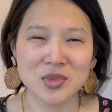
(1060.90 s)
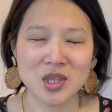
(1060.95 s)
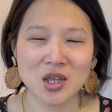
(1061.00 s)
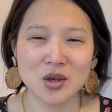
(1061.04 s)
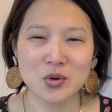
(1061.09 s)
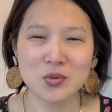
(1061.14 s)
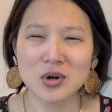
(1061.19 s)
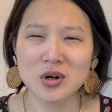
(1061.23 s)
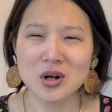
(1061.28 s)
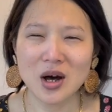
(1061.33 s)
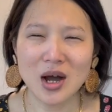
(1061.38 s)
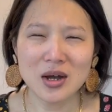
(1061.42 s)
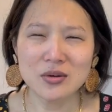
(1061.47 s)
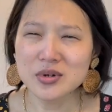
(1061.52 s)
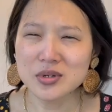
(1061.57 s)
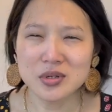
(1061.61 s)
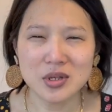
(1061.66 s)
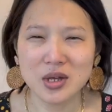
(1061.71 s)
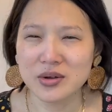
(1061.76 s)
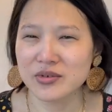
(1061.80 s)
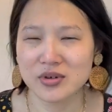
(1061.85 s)
Well, I
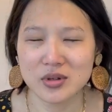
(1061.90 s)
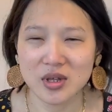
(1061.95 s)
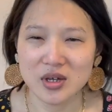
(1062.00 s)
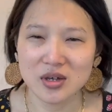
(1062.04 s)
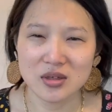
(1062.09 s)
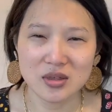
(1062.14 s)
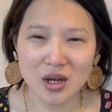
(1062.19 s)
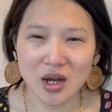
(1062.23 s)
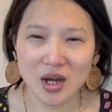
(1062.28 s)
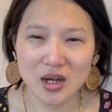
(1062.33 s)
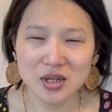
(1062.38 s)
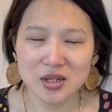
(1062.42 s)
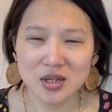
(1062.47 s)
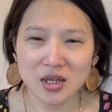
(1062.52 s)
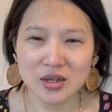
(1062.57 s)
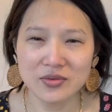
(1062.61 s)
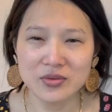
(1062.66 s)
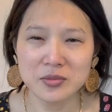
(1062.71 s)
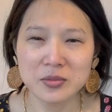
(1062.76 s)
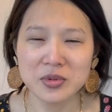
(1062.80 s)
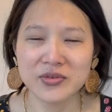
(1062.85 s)
was never like that.
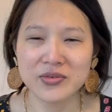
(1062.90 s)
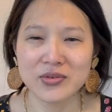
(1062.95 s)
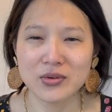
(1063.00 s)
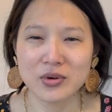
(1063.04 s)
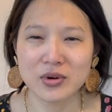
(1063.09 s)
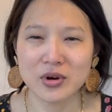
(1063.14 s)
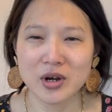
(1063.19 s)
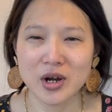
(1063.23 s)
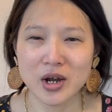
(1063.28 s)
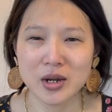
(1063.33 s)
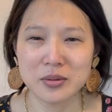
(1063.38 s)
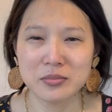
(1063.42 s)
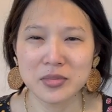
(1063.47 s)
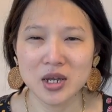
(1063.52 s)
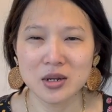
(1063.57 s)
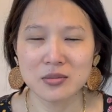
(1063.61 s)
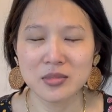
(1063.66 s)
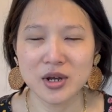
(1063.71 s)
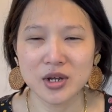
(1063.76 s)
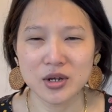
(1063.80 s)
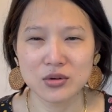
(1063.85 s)
Even before I
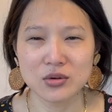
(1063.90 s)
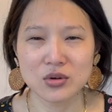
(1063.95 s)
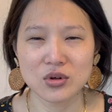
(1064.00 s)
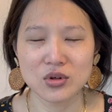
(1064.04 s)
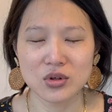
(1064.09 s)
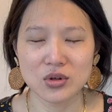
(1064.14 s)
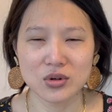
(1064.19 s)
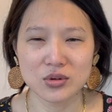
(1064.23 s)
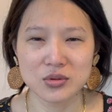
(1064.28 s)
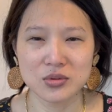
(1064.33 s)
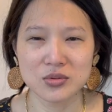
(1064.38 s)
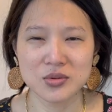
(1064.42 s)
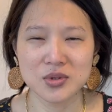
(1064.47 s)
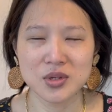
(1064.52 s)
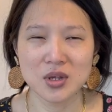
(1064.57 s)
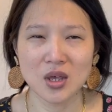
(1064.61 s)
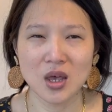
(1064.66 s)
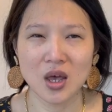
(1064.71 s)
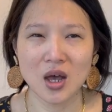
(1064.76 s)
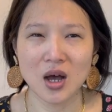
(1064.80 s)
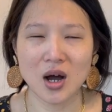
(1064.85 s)
made my own
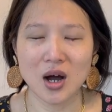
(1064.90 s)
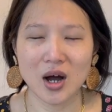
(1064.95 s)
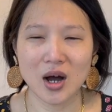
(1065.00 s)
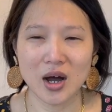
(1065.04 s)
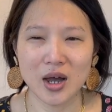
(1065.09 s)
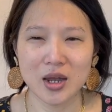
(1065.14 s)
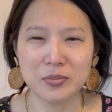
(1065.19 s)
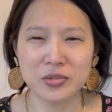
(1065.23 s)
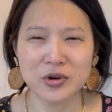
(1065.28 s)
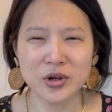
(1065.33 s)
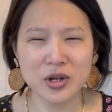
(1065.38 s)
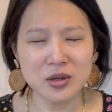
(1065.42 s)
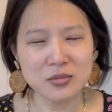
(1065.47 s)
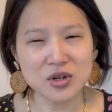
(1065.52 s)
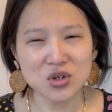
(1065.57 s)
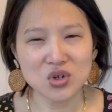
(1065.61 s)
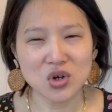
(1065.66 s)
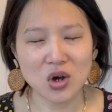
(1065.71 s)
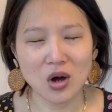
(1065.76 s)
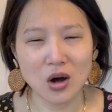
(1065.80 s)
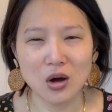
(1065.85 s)
clothes, I pretty
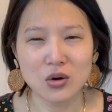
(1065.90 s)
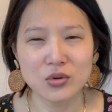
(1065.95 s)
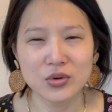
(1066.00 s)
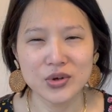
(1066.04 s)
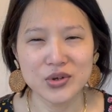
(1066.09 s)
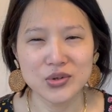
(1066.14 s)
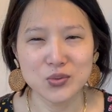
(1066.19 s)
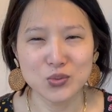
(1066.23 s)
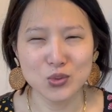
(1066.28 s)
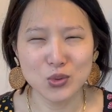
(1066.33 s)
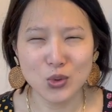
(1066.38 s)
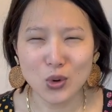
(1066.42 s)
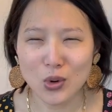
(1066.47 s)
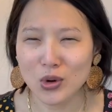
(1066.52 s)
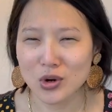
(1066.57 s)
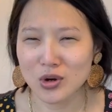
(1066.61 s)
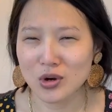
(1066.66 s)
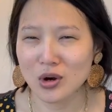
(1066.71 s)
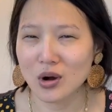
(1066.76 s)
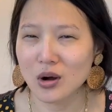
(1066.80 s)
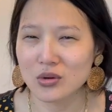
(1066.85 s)
much always
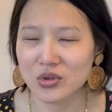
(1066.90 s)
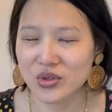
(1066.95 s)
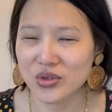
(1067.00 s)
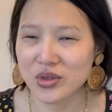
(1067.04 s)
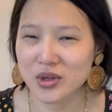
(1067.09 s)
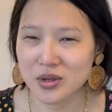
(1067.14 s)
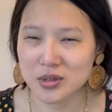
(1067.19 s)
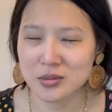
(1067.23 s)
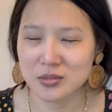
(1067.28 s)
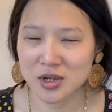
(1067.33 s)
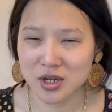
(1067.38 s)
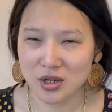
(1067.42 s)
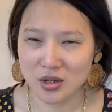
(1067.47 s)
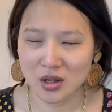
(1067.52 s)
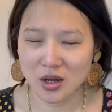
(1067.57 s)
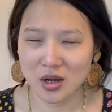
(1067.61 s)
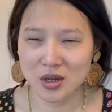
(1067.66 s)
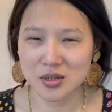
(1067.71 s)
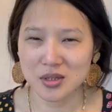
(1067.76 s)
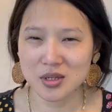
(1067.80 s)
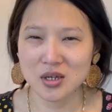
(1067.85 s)
wore all the things in my
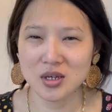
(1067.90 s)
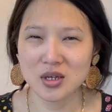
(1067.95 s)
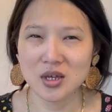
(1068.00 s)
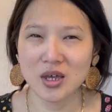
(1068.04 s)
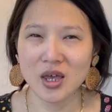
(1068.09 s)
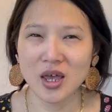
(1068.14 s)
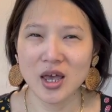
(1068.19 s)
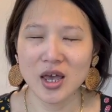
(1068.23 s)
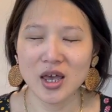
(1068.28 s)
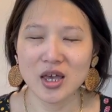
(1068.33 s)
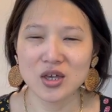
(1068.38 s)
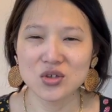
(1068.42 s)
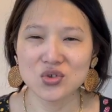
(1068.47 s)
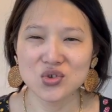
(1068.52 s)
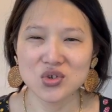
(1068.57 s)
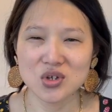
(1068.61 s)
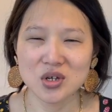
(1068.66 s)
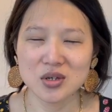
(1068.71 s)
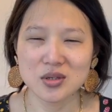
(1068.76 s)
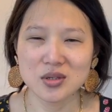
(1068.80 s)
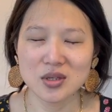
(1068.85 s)
closet. It's
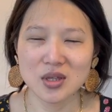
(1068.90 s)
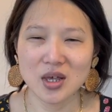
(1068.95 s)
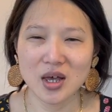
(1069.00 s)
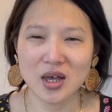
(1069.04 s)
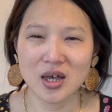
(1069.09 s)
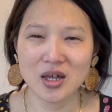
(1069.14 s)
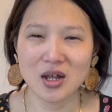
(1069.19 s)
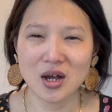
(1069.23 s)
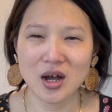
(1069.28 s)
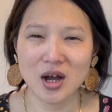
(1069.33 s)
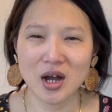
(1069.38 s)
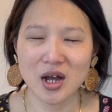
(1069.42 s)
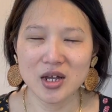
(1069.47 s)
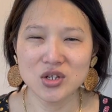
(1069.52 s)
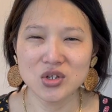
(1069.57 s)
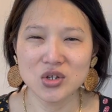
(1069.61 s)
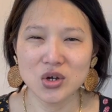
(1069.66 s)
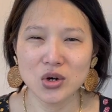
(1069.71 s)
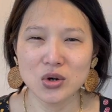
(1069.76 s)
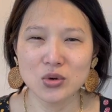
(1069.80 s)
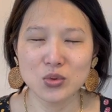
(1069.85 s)
just that I
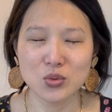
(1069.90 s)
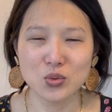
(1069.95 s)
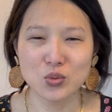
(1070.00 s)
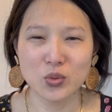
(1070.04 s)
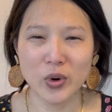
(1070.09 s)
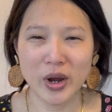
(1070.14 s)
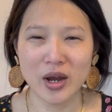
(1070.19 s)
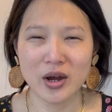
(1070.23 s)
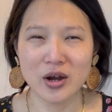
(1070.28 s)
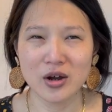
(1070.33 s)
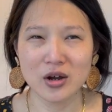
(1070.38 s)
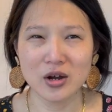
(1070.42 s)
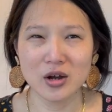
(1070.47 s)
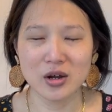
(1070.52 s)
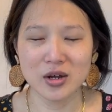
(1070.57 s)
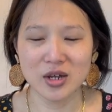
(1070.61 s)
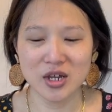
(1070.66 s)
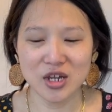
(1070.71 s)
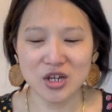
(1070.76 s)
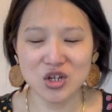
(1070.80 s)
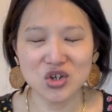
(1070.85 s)
don't wear
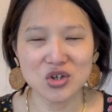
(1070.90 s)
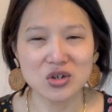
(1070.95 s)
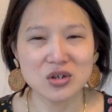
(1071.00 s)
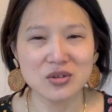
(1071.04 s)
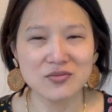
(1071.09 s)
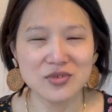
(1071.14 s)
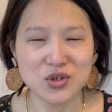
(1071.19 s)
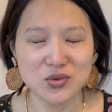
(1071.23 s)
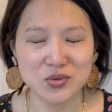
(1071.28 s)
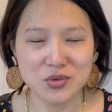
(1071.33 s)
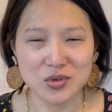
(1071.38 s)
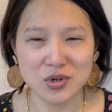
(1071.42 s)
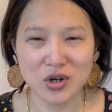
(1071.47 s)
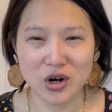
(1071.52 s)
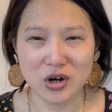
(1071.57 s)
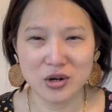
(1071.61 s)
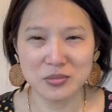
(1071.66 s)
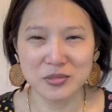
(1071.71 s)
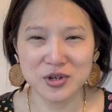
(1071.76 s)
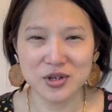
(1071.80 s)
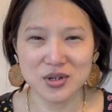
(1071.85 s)
each individual
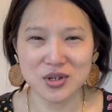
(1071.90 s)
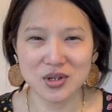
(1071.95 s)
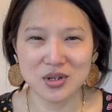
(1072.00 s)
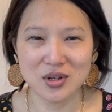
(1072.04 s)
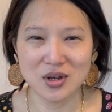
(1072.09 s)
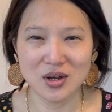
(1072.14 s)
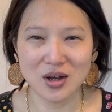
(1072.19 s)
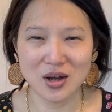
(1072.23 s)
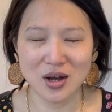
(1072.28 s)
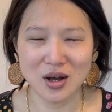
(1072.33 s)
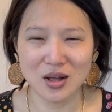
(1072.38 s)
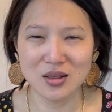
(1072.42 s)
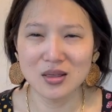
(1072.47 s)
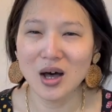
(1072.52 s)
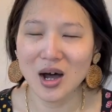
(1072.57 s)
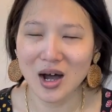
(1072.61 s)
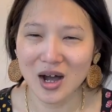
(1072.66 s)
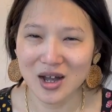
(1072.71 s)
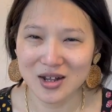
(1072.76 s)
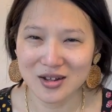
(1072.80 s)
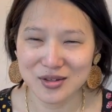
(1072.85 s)
garment a
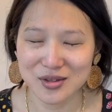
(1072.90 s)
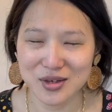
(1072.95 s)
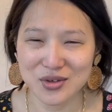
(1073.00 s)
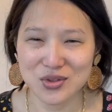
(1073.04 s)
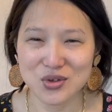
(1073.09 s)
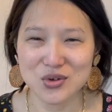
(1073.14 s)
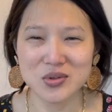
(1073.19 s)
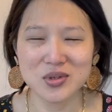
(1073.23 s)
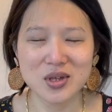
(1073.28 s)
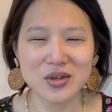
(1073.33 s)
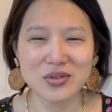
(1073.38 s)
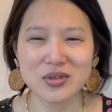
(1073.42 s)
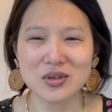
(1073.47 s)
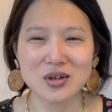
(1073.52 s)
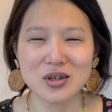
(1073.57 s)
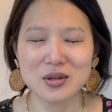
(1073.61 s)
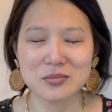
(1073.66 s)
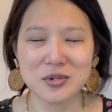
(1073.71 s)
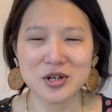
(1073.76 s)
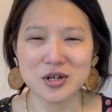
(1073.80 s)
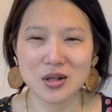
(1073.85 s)
lot. Like there's nothing
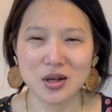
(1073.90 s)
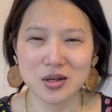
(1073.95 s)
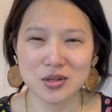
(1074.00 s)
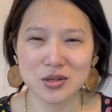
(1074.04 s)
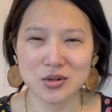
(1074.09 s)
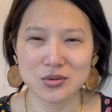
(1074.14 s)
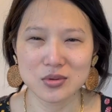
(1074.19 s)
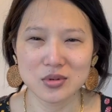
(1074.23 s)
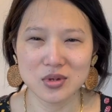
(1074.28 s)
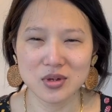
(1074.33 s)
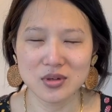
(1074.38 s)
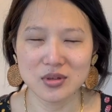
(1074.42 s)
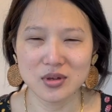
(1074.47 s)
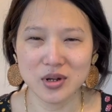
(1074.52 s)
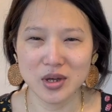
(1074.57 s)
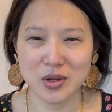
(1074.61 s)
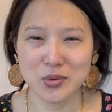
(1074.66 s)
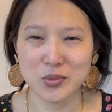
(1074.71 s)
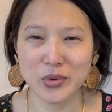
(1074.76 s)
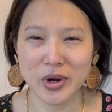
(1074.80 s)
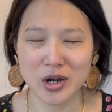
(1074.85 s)
in my closet really that
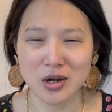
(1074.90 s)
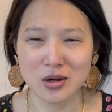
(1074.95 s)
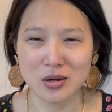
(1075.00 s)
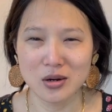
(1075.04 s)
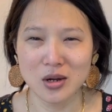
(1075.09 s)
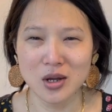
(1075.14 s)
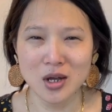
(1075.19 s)
I wear